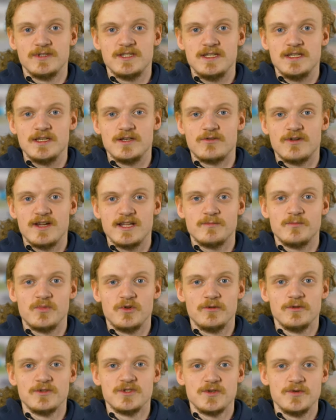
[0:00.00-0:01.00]
the Red
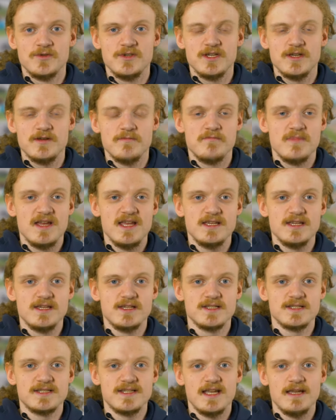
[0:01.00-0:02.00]
Bull Junior, making
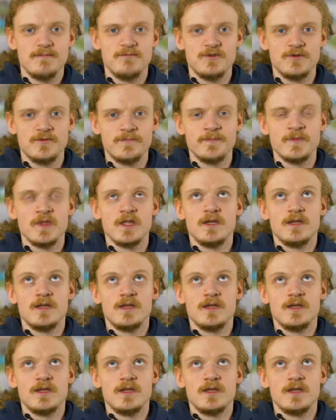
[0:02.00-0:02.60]
his debut.